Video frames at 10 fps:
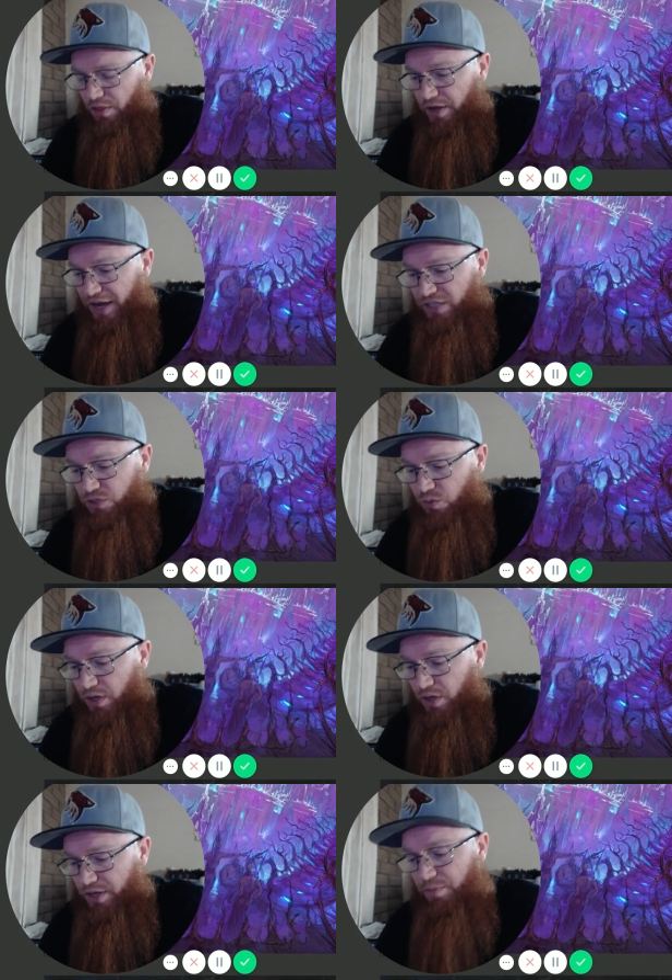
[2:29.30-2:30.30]
The next
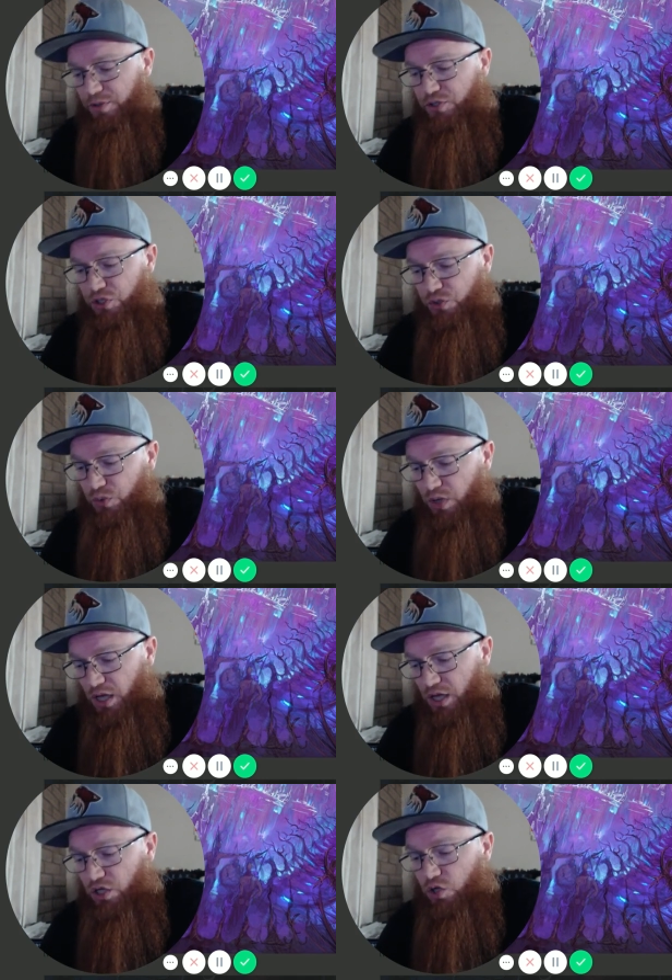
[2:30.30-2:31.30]
one, number two,
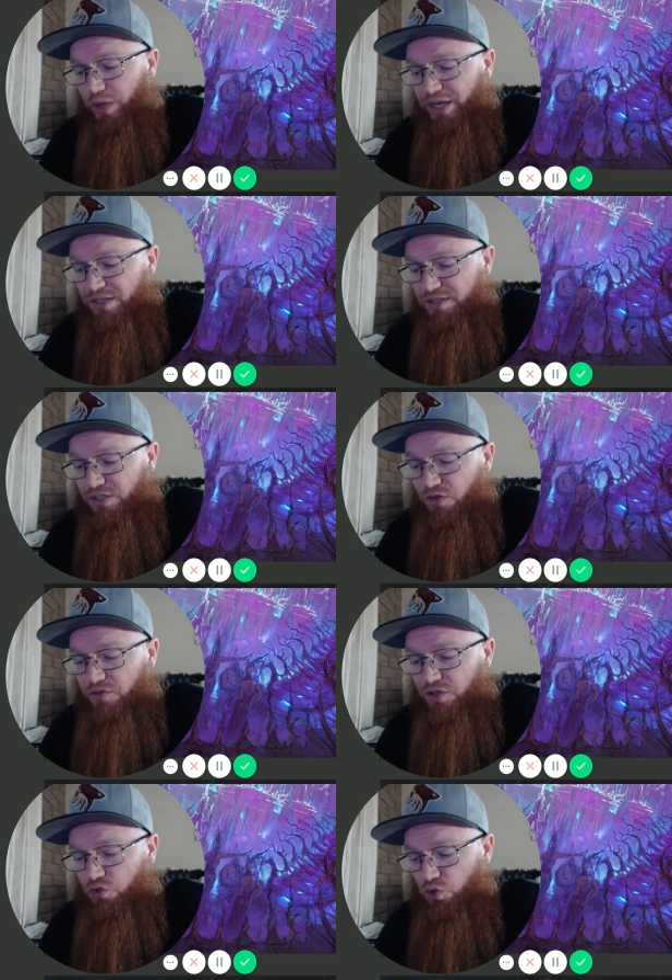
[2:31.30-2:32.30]

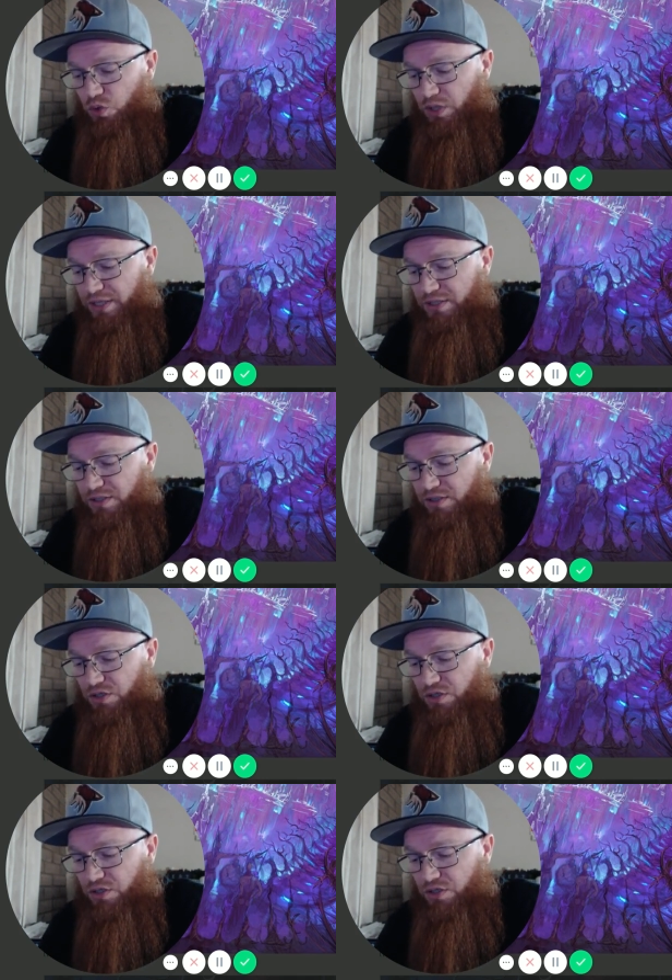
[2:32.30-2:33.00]
Quicksilver Duelist.